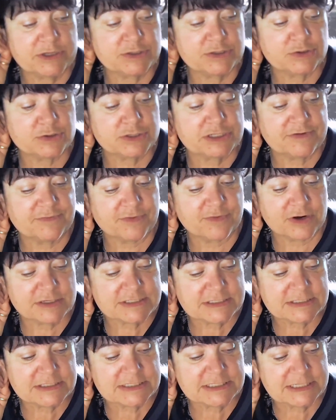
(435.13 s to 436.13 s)
interesting for
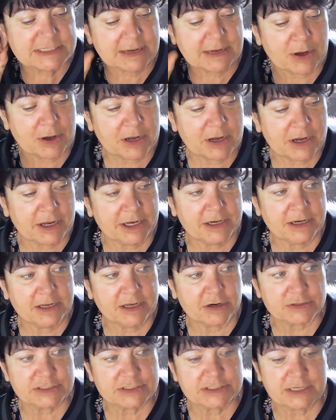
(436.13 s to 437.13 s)
us to step on
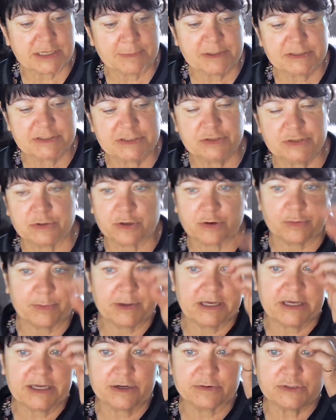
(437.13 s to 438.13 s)
or step into a little
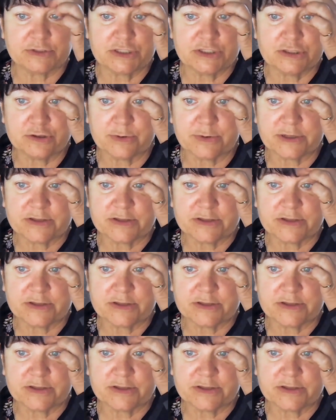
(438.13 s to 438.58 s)
bit here too.